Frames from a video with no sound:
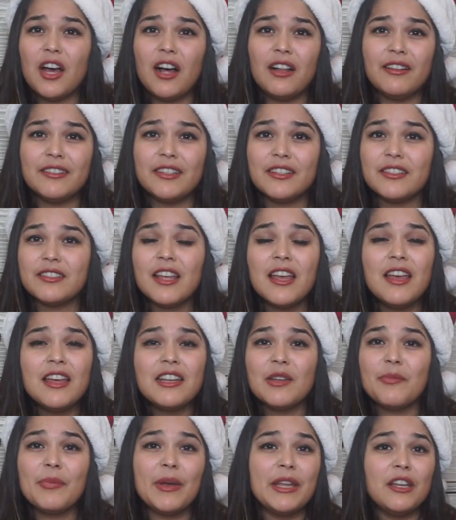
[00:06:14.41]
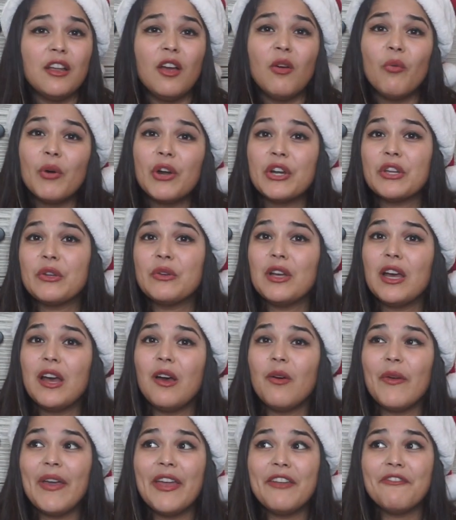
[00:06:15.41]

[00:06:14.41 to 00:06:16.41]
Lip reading: $7 depending on where you go.